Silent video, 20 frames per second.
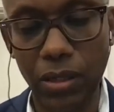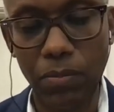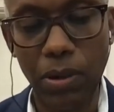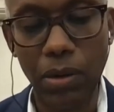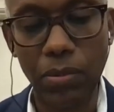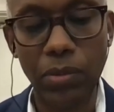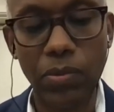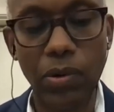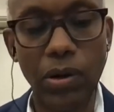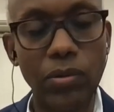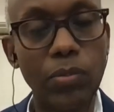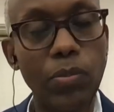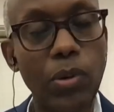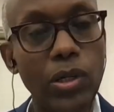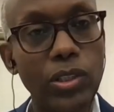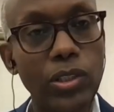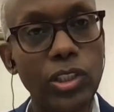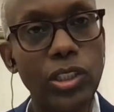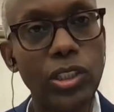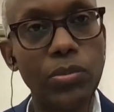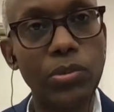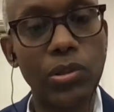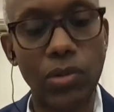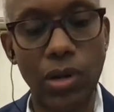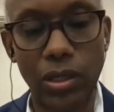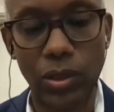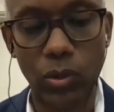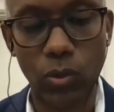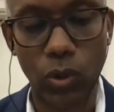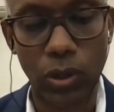public-private partnerships
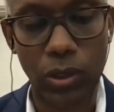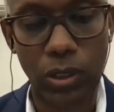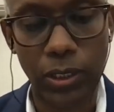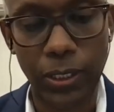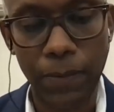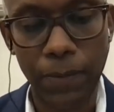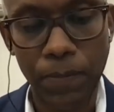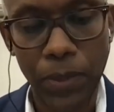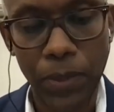around the world.